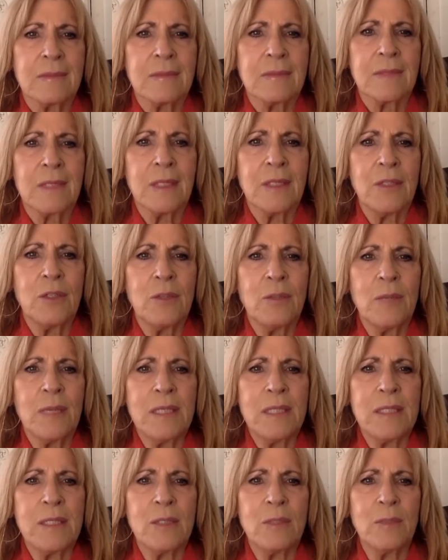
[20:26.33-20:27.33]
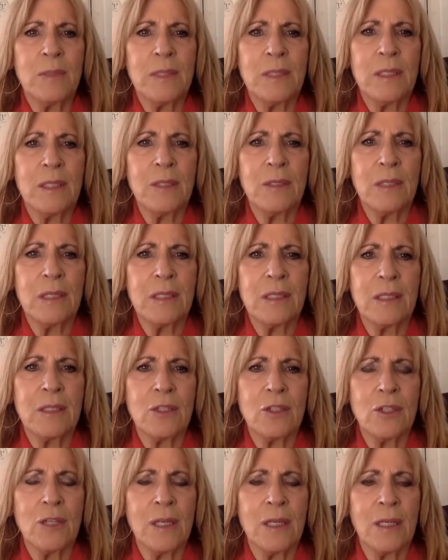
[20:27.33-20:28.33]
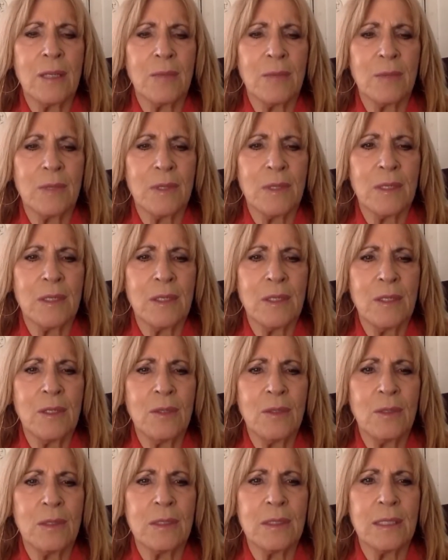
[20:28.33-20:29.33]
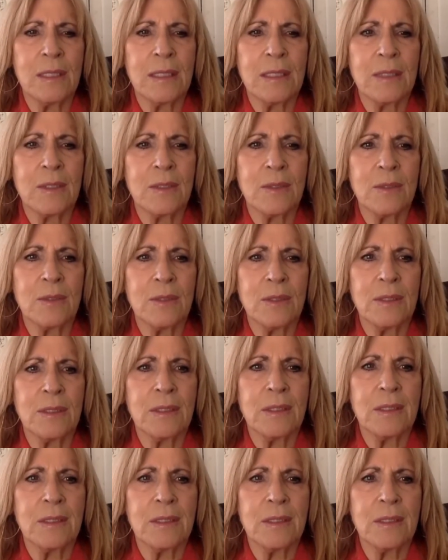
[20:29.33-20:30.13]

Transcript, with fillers: And you may still be hearing the chant within you, and that is good.